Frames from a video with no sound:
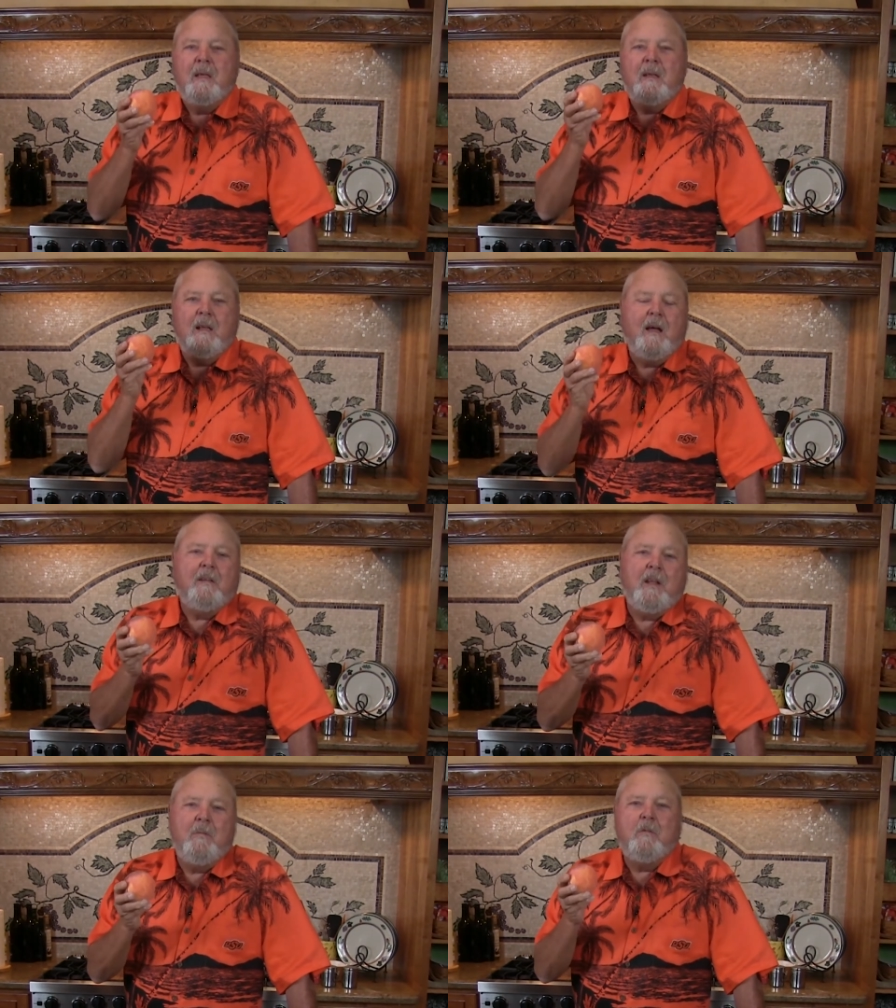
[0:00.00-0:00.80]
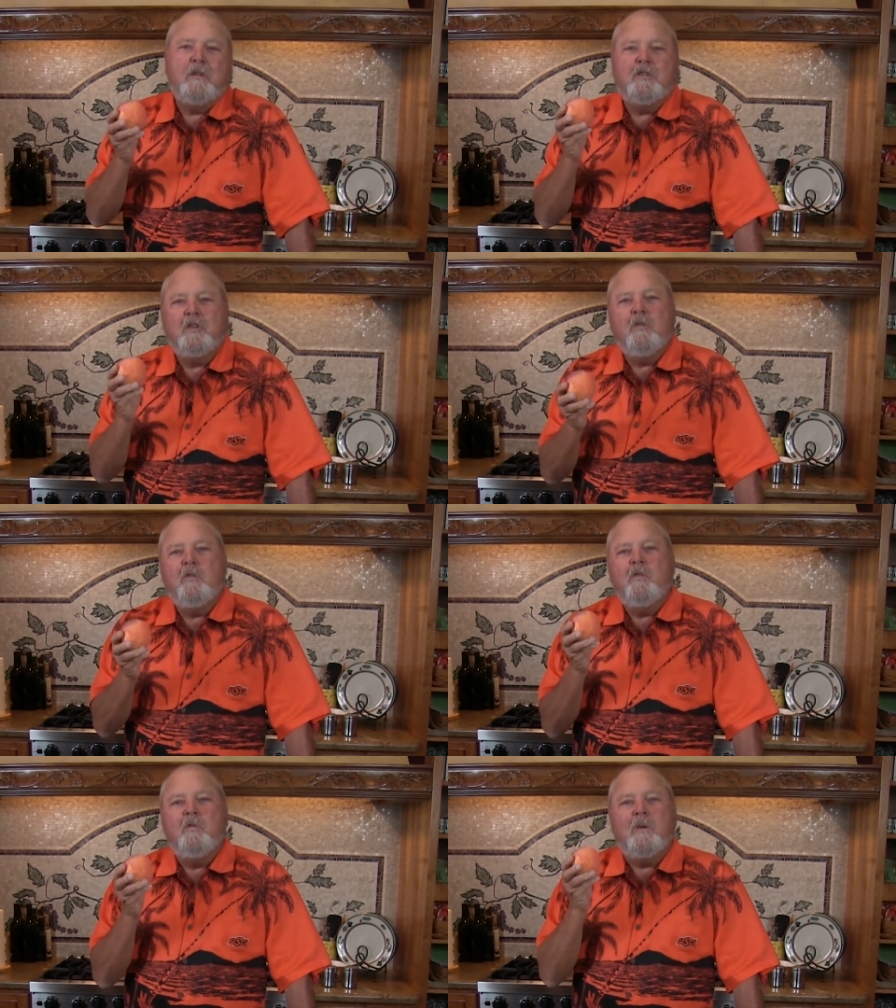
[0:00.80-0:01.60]
And guys, I'm going to show
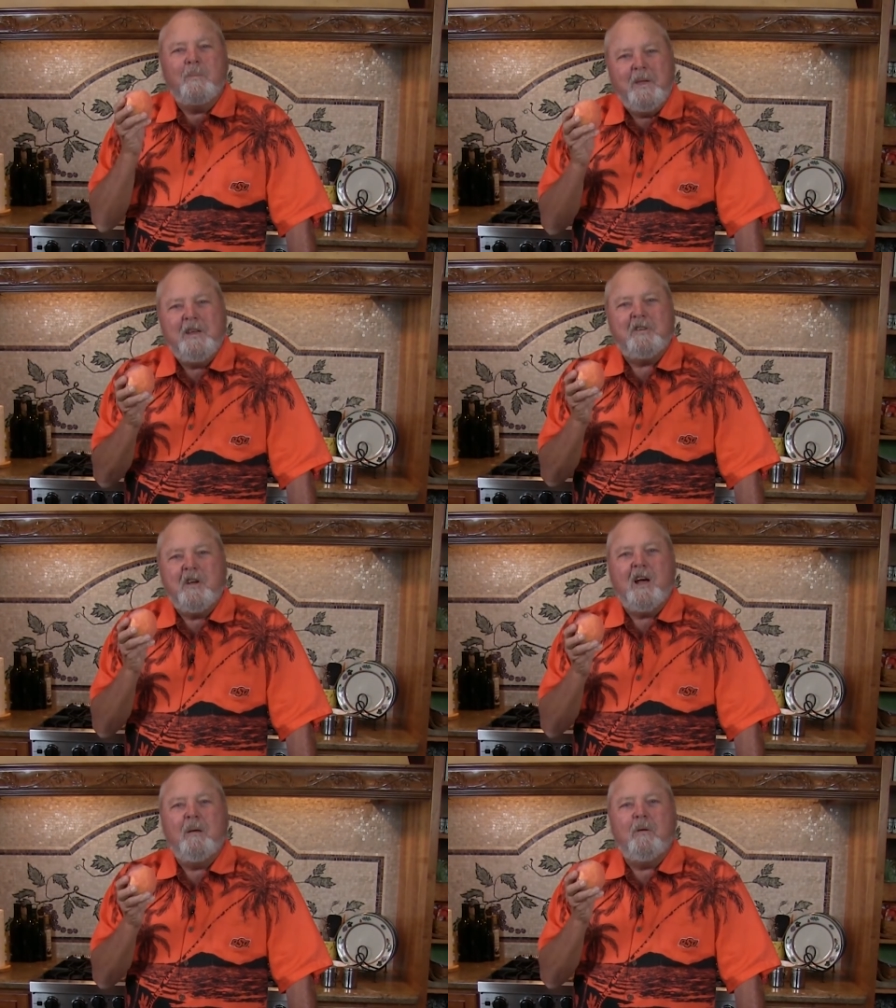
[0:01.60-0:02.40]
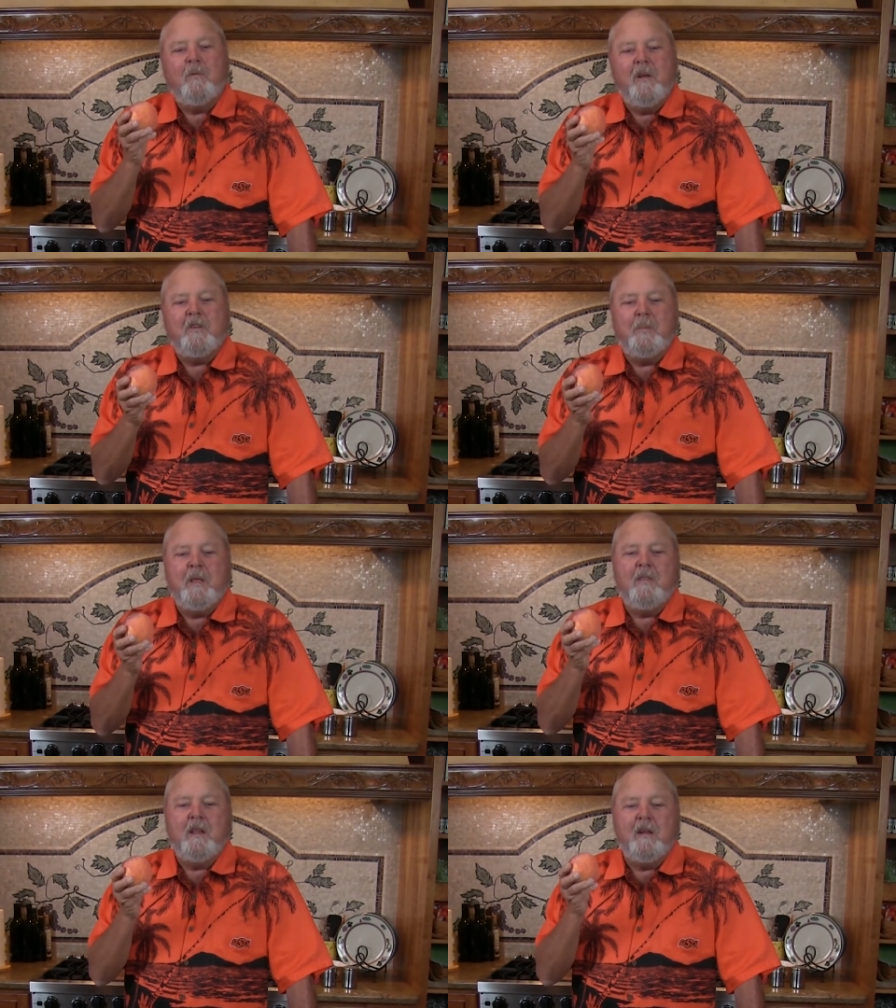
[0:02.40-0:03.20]
you a peach cobbler
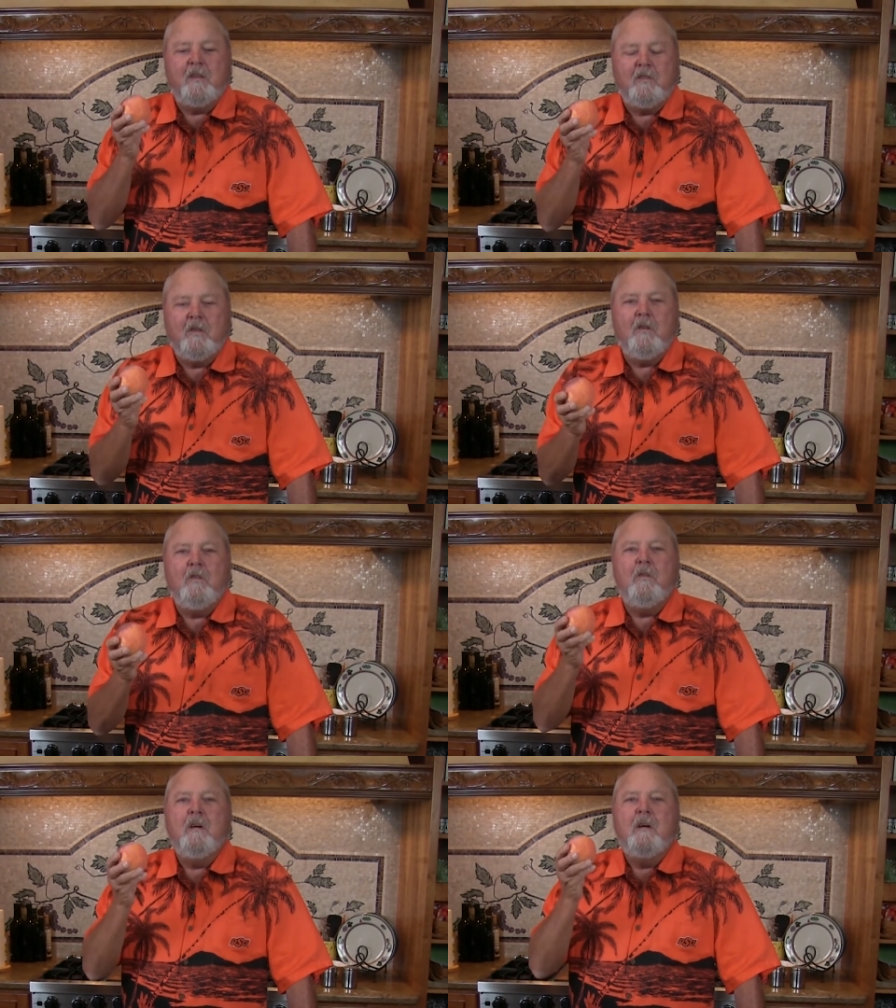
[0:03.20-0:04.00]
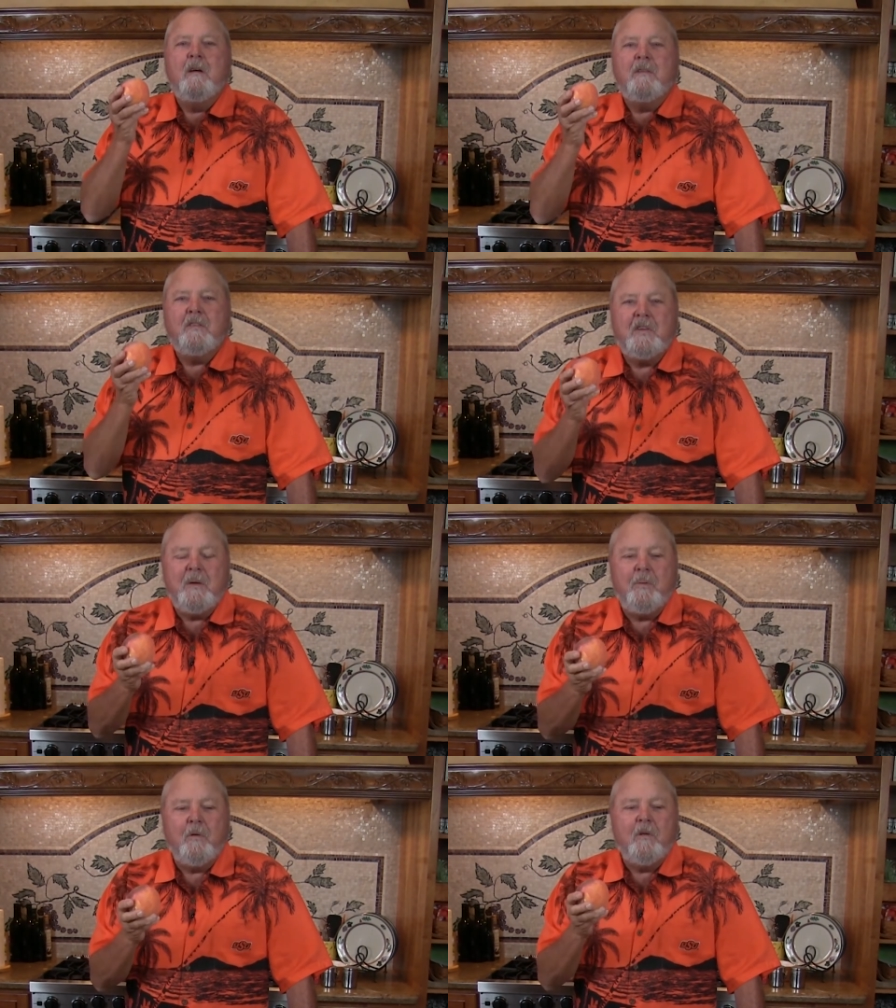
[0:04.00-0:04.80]
recipe that is so
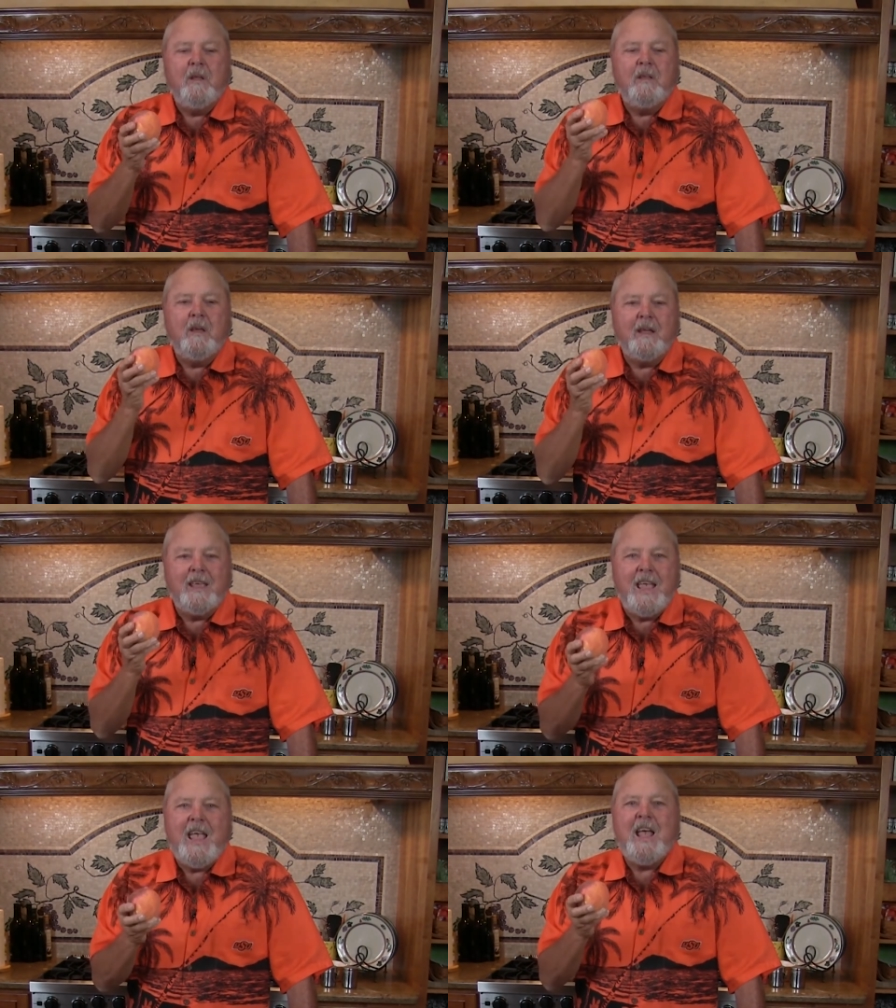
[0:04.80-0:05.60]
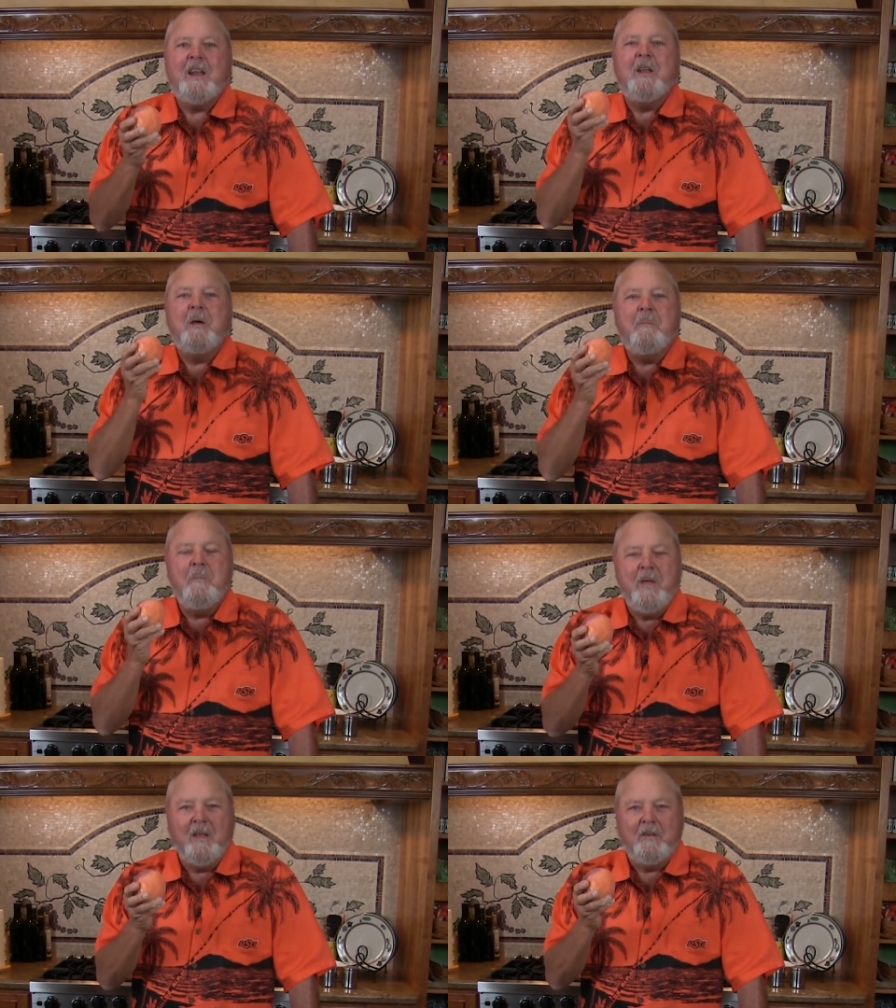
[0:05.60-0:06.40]
simple you can't
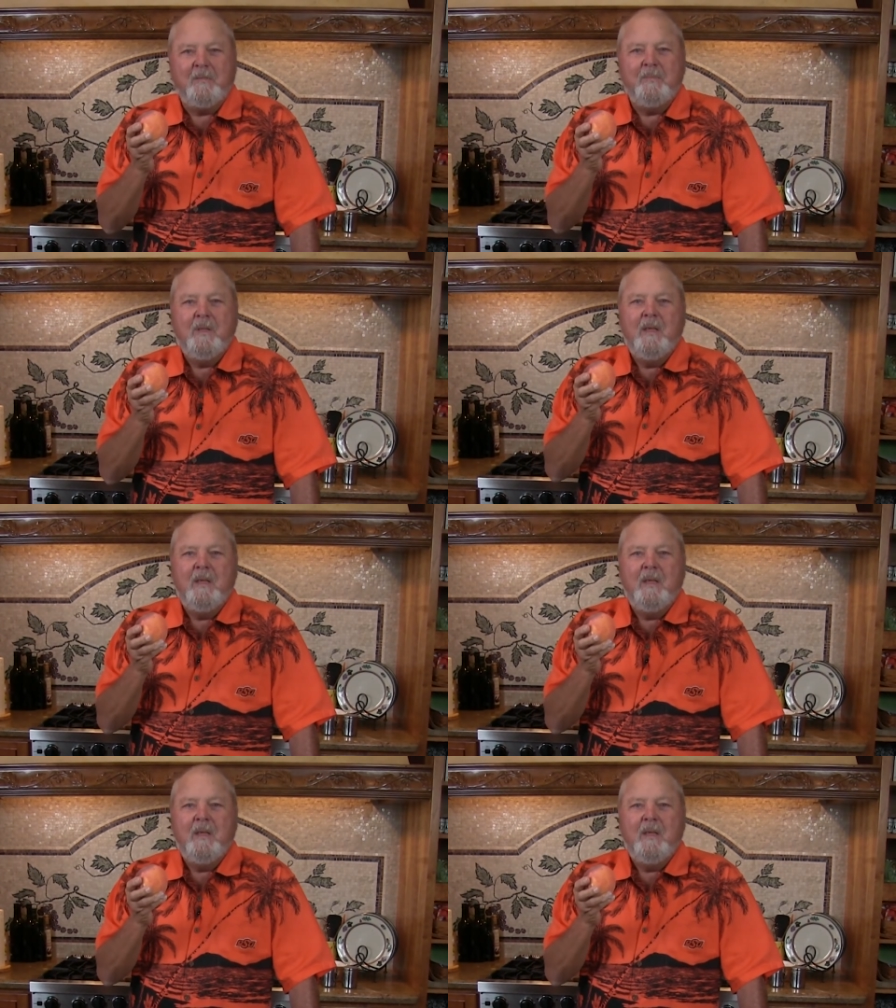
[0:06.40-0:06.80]
miss.